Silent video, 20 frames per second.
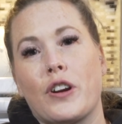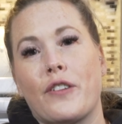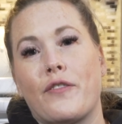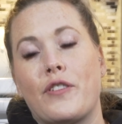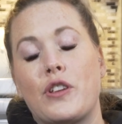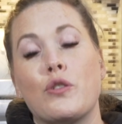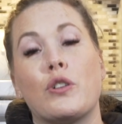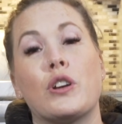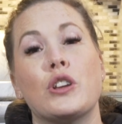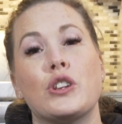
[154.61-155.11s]

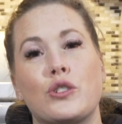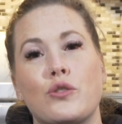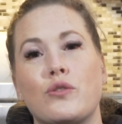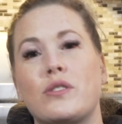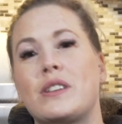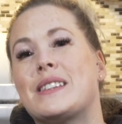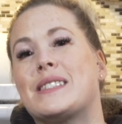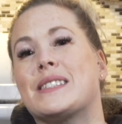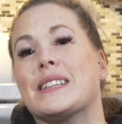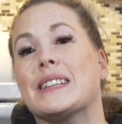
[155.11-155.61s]
If you can do
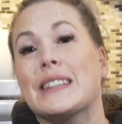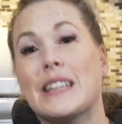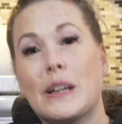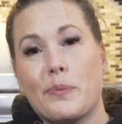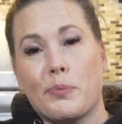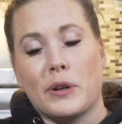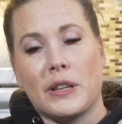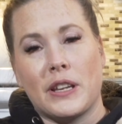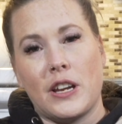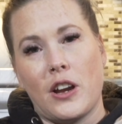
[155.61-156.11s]
these
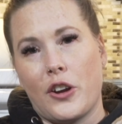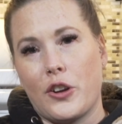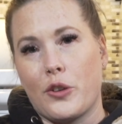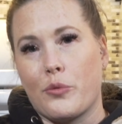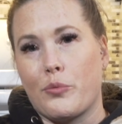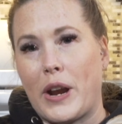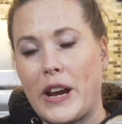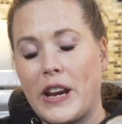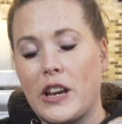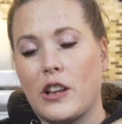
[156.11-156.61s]
deliberately on a
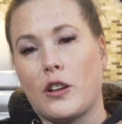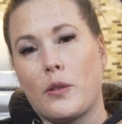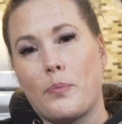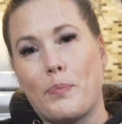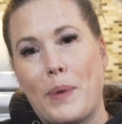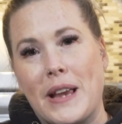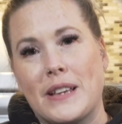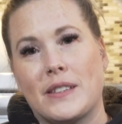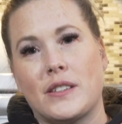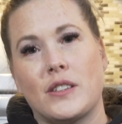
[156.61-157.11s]
regular
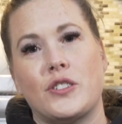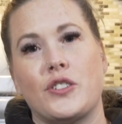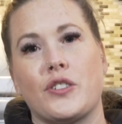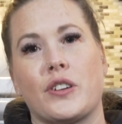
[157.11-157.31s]
basis,